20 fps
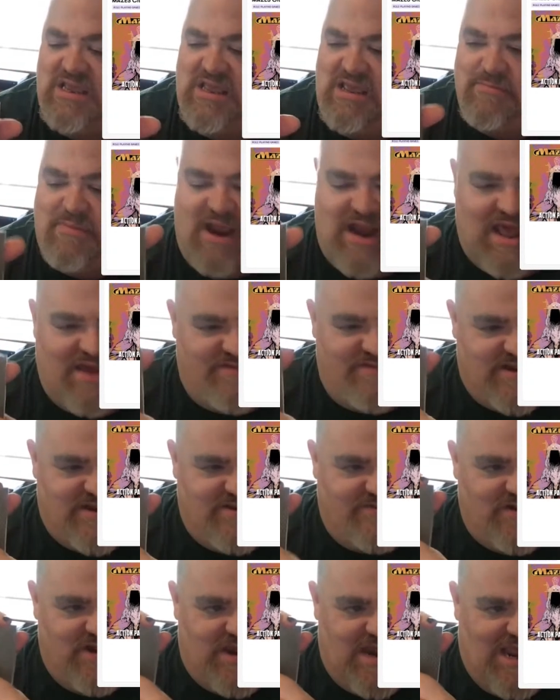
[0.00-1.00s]
It might have a
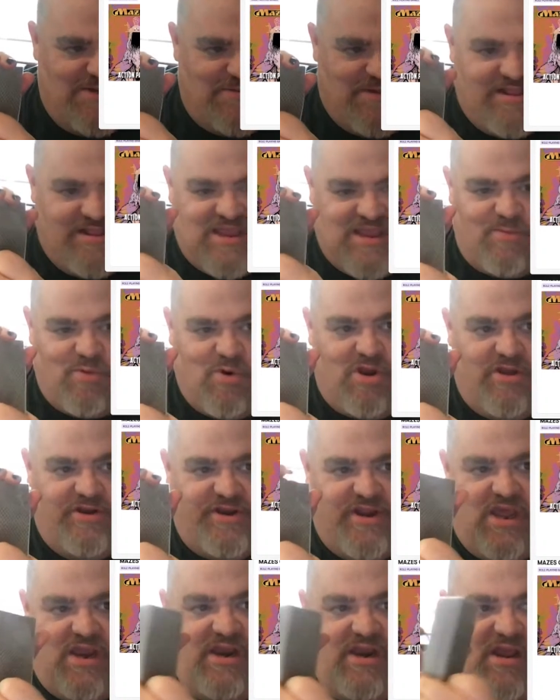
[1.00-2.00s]
different name by the time we're all
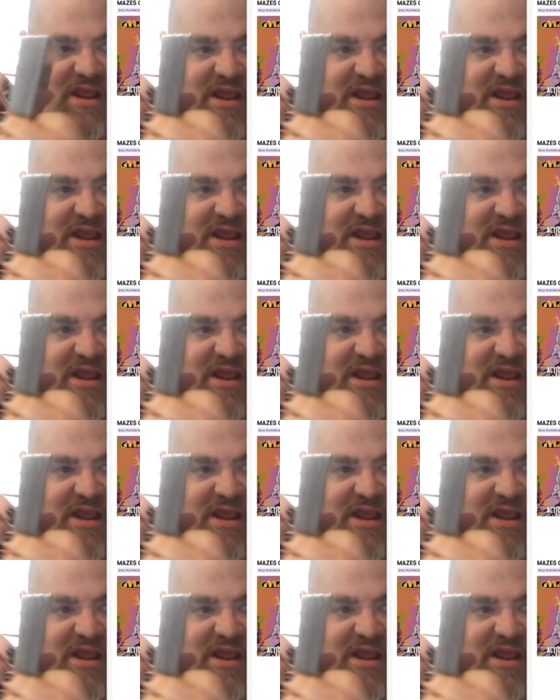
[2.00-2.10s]
done.